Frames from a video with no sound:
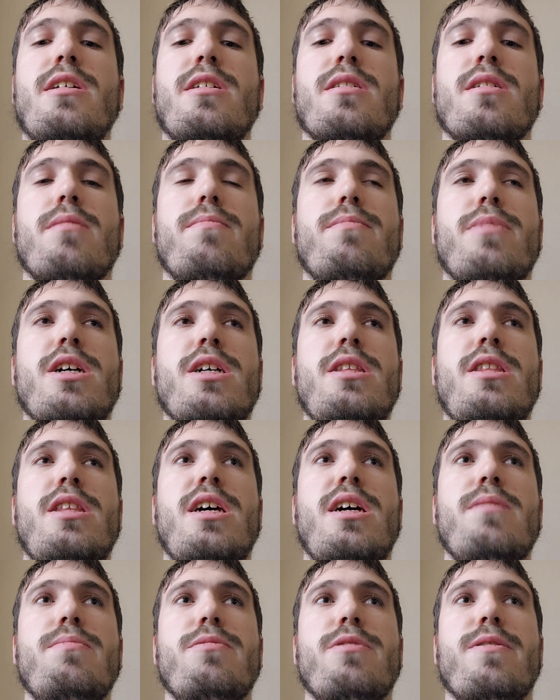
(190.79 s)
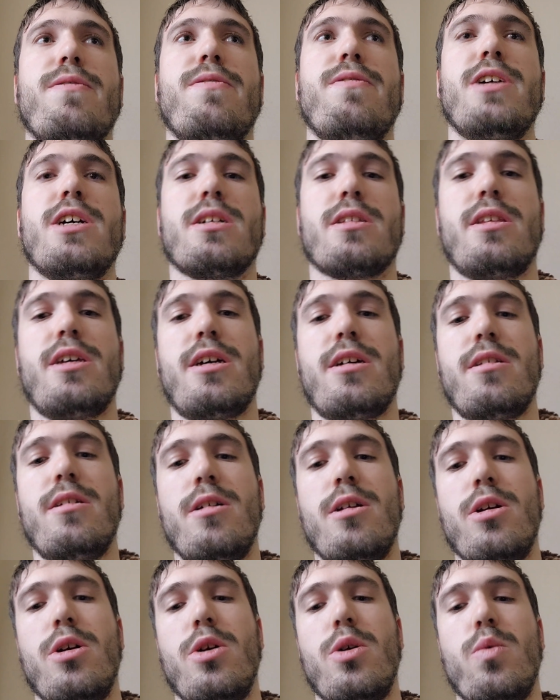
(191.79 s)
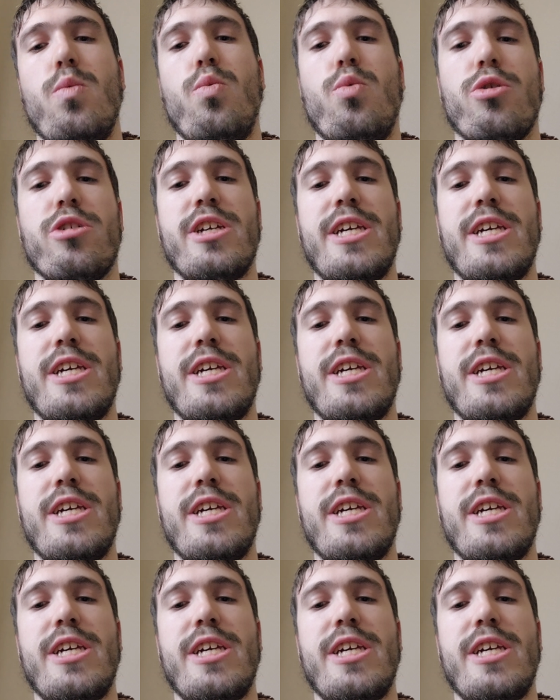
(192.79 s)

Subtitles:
Combine that with the fact that we're